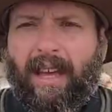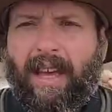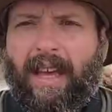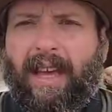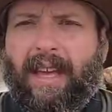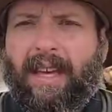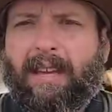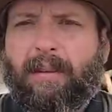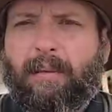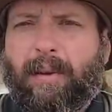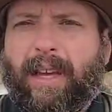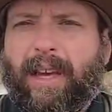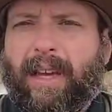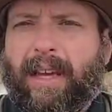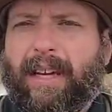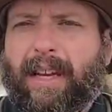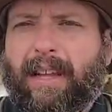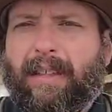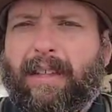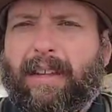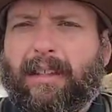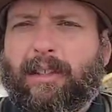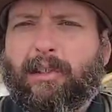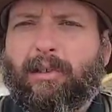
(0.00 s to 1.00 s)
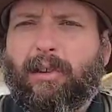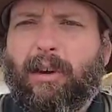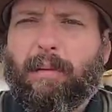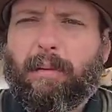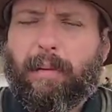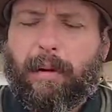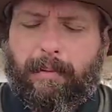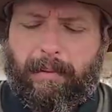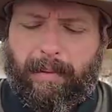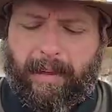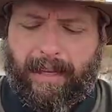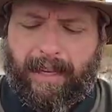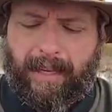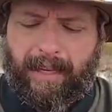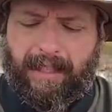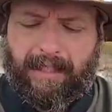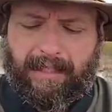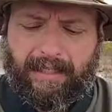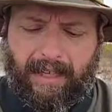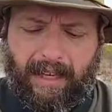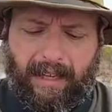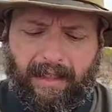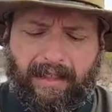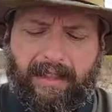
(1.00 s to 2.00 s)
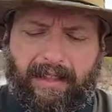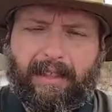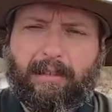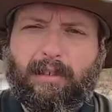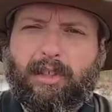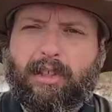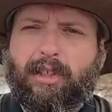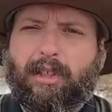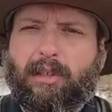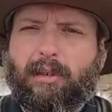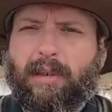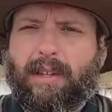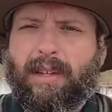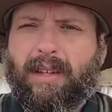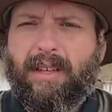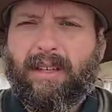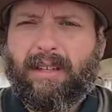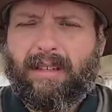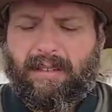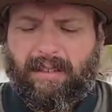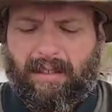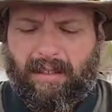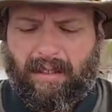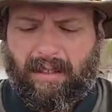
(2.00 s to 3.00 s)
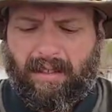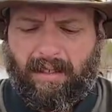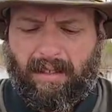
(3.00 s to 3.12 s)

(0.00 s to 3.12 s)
And we had, I think, strawberry bananas, and I think there was two of these.